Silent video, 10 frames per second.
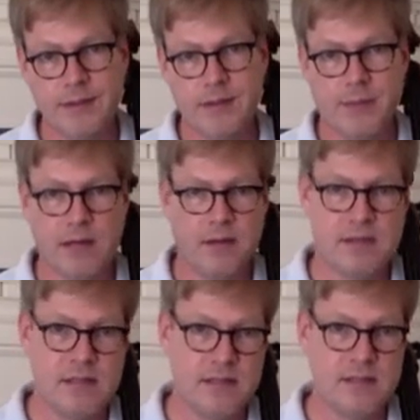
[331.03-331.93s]
depending on the
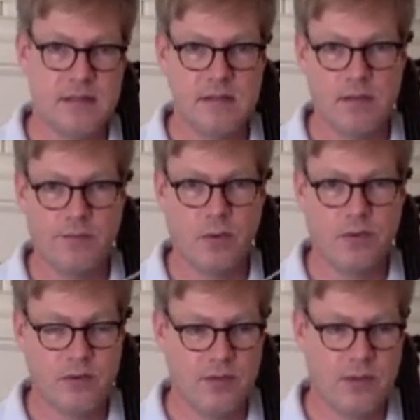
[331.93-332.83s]
seasons and so
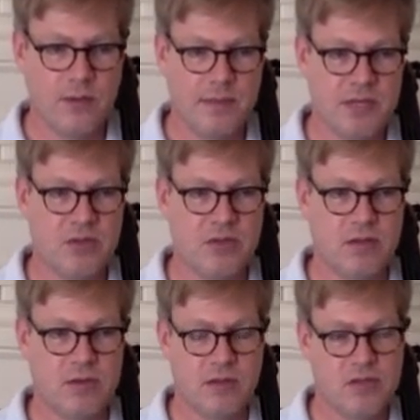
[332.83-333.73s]
forth, you really want to make sure that
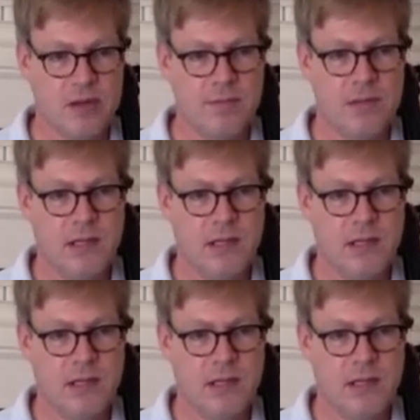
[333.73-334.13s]
you do a good job